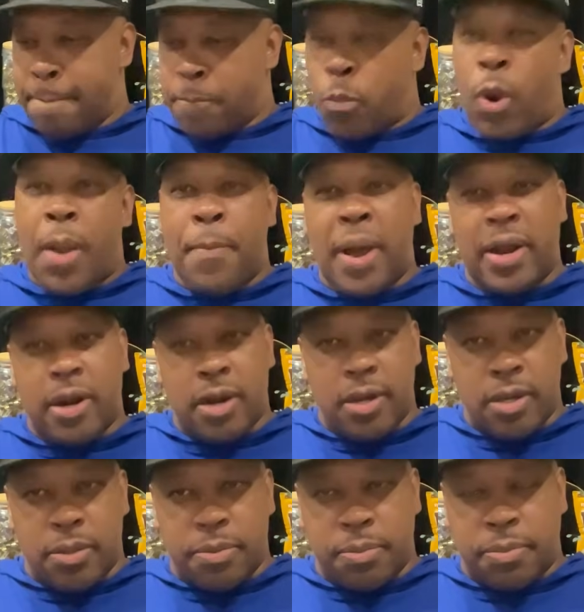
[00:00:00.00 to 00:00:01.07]
right by the
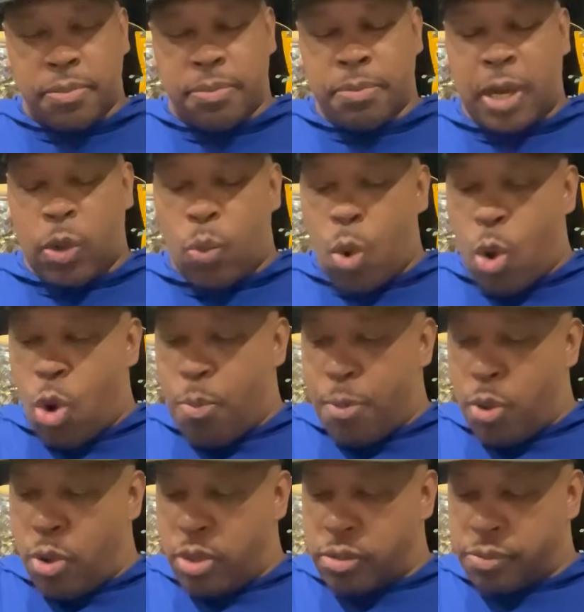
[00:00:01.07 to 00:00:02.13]
little, by the
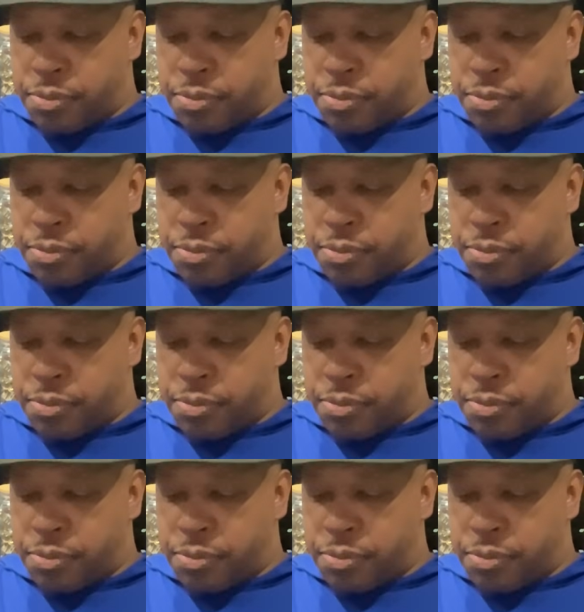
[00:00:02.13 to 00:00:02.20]
Walmart.